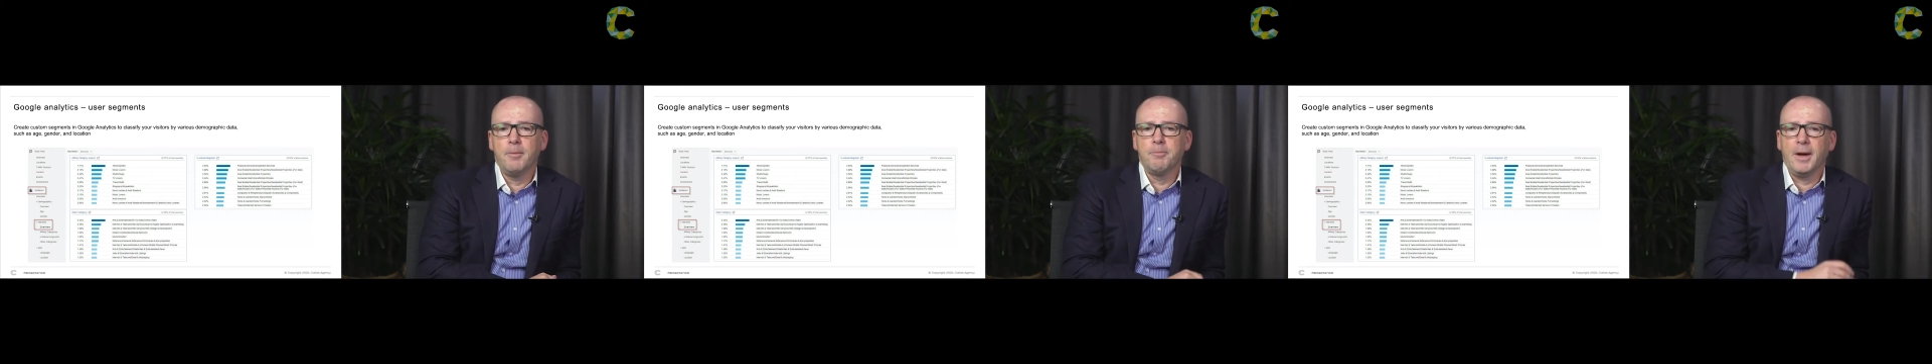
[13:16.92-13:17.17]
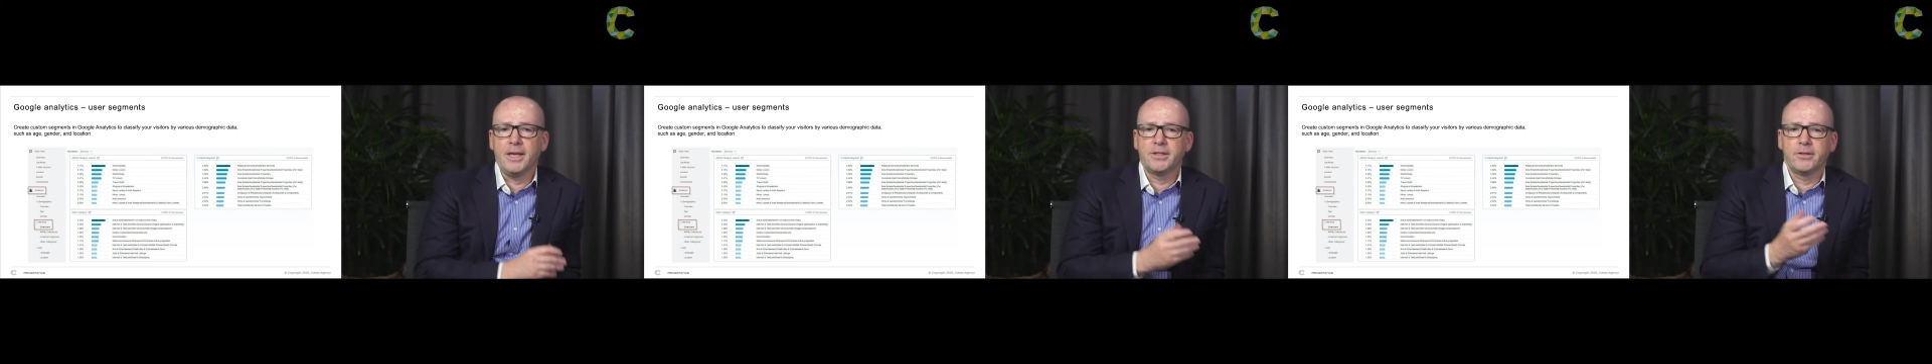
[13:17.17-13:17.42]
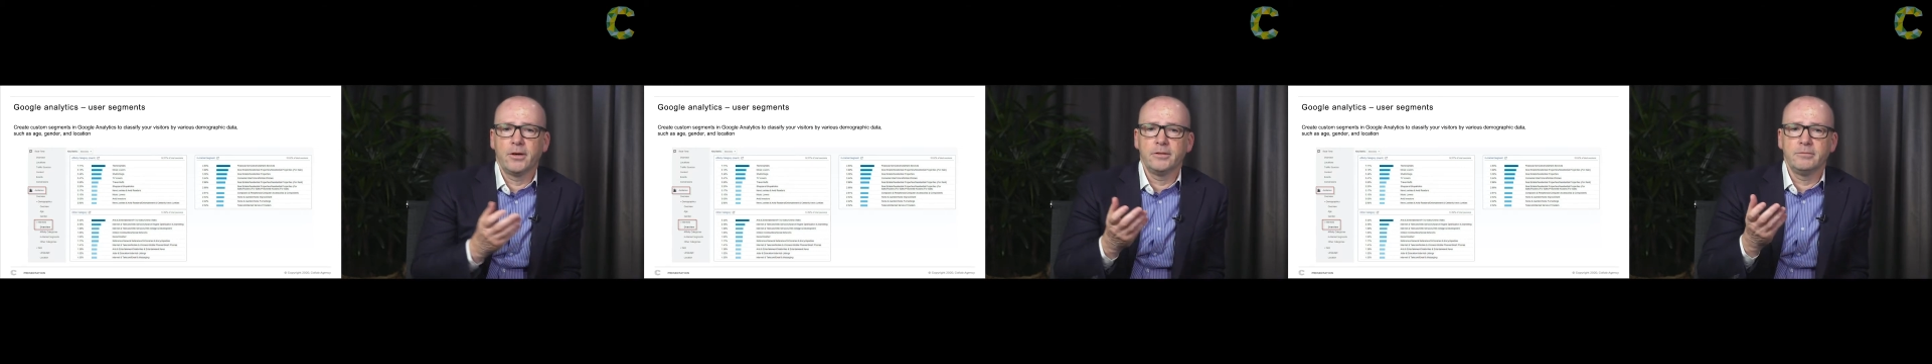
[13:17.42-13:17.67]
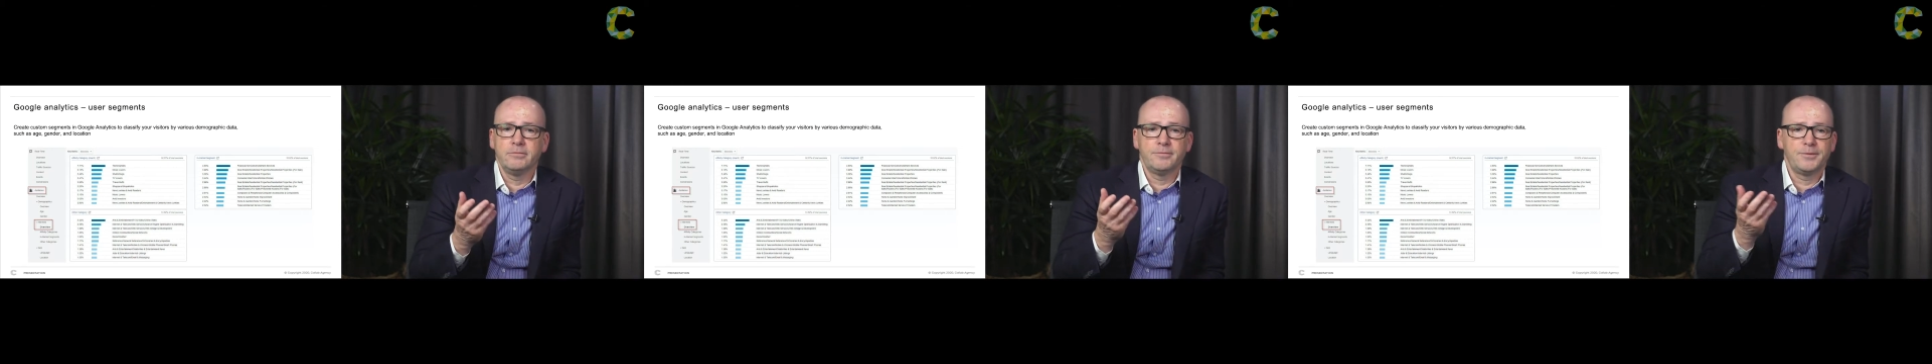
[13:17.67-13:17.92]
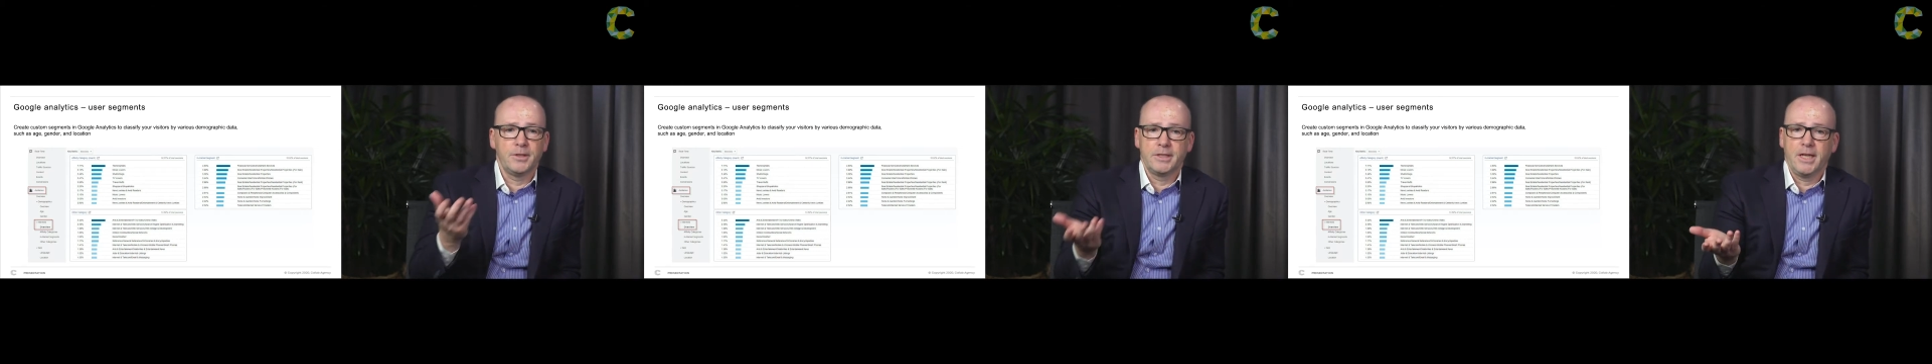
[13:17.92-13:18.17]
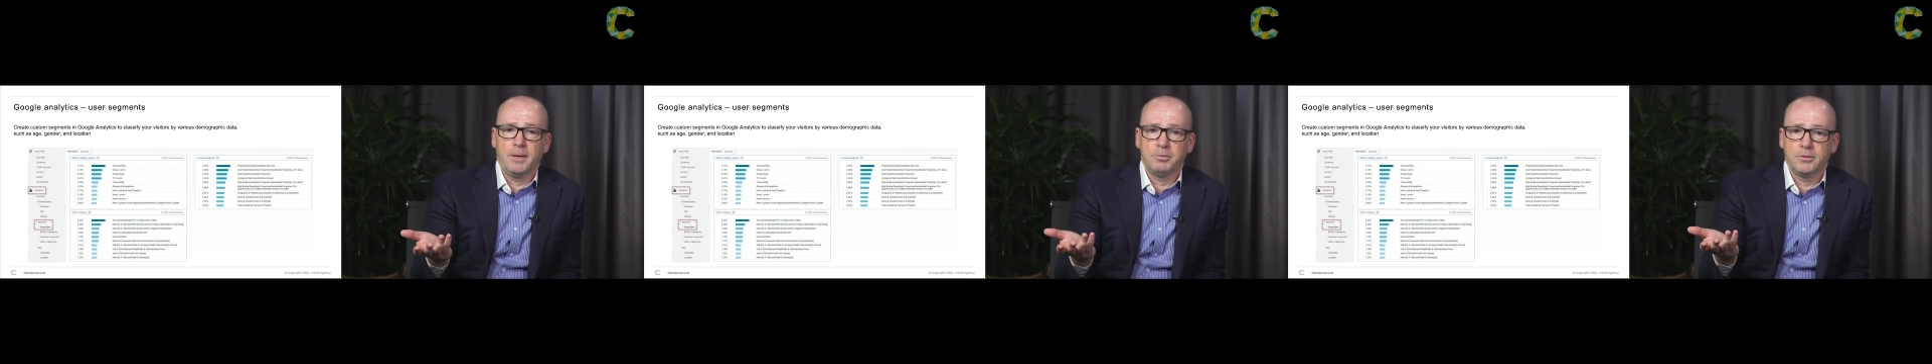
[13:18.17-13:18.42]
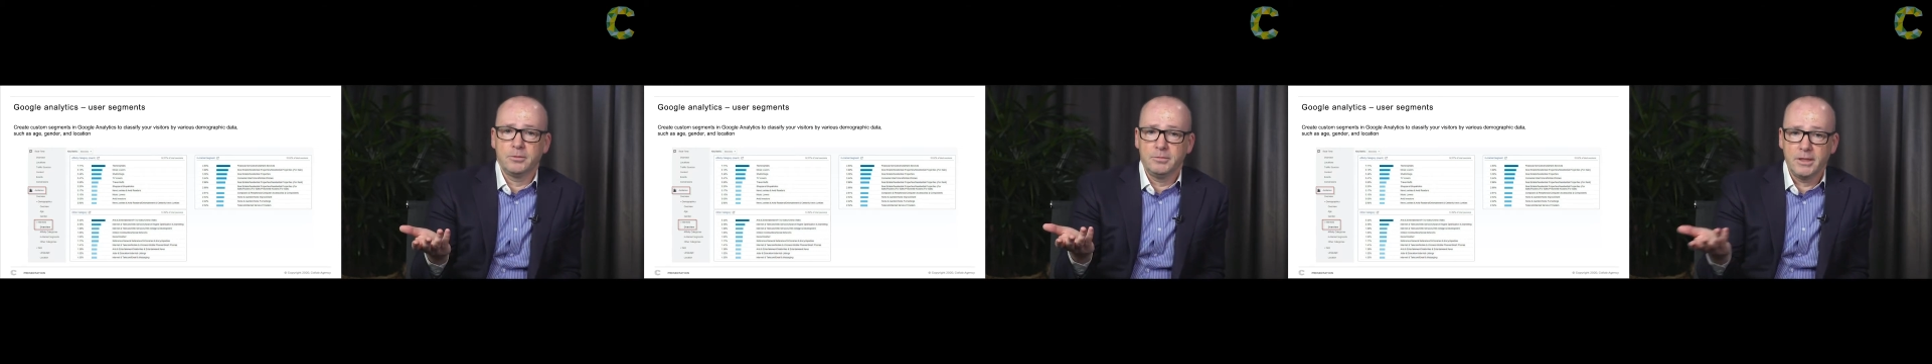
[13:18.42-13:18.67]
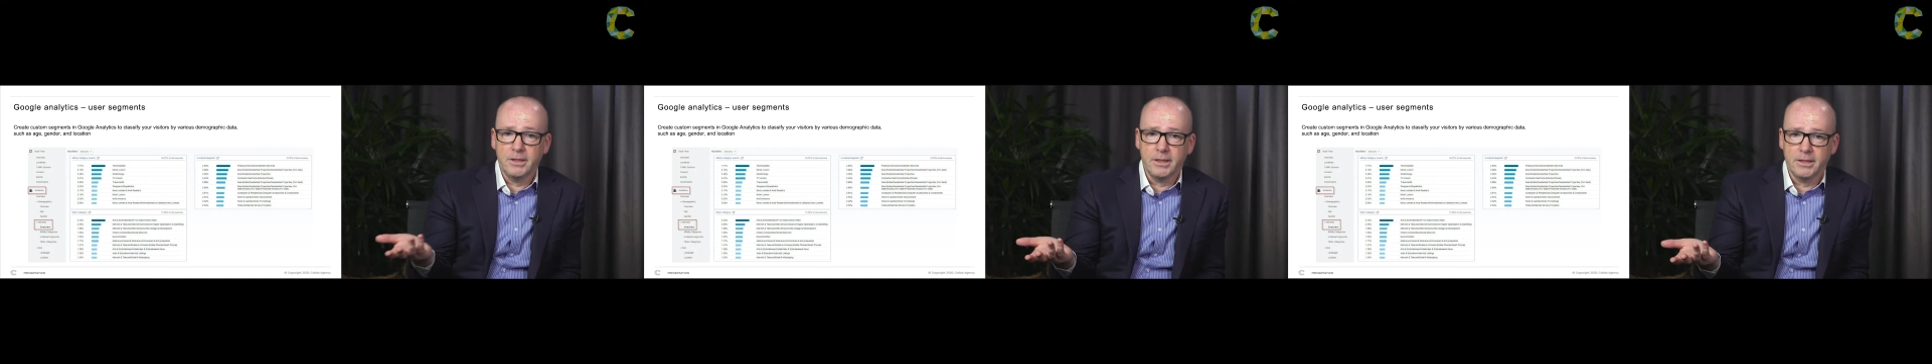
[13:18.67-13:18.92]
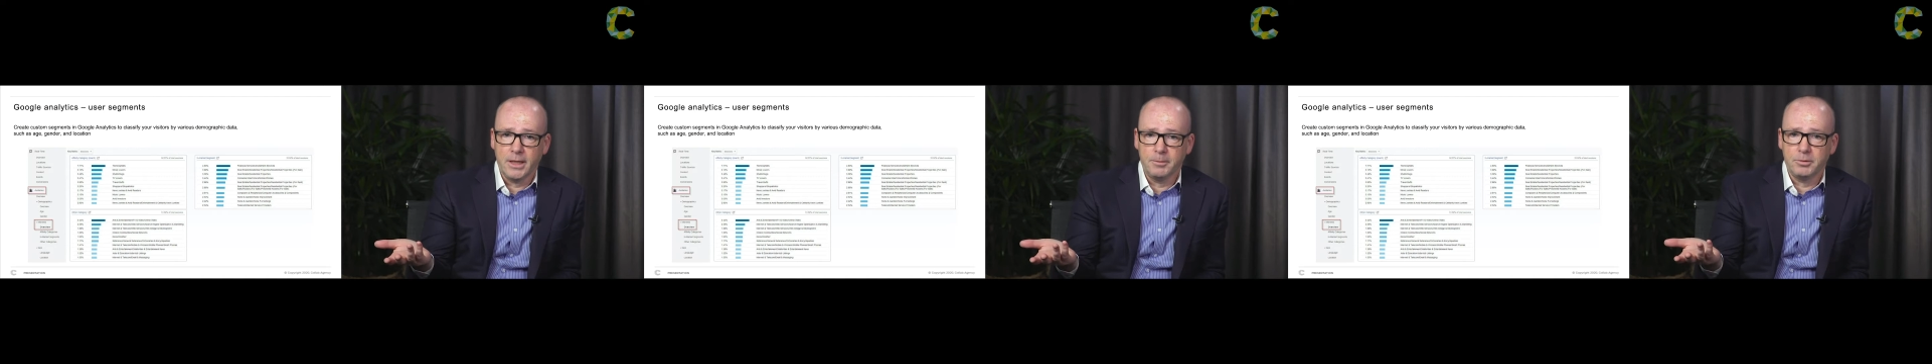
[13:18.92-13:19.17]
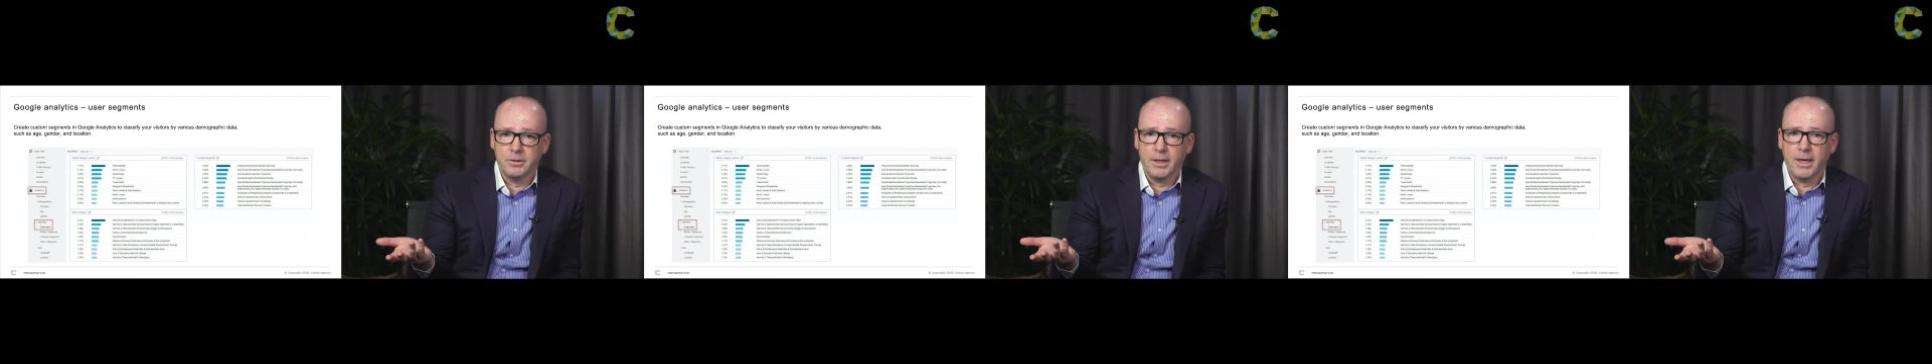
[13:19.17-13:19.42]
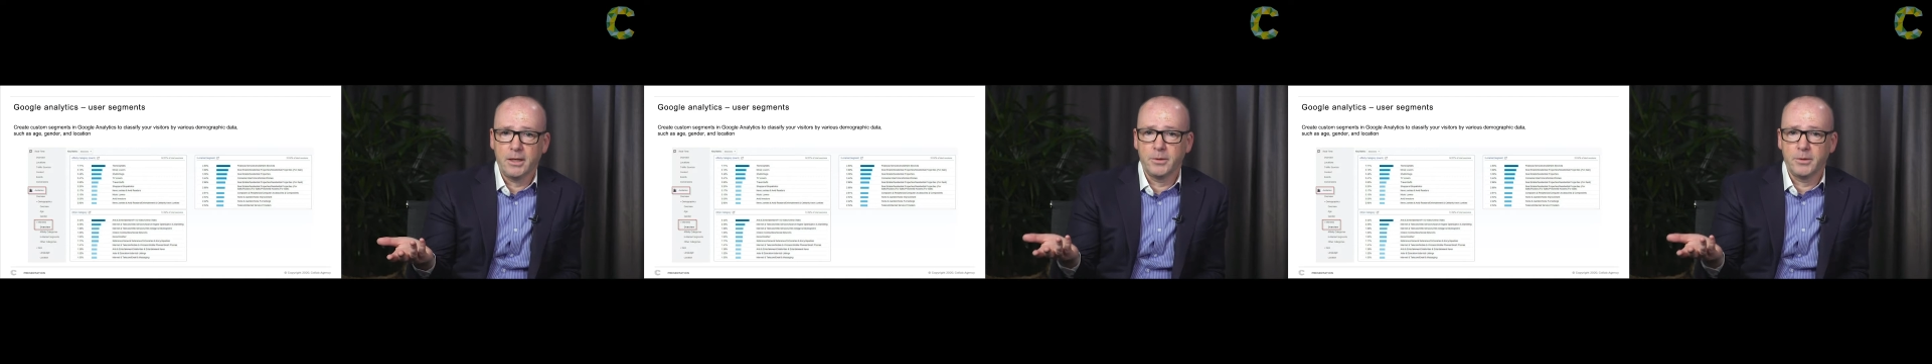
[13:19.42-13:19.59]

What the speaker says: based on, for example, this example data,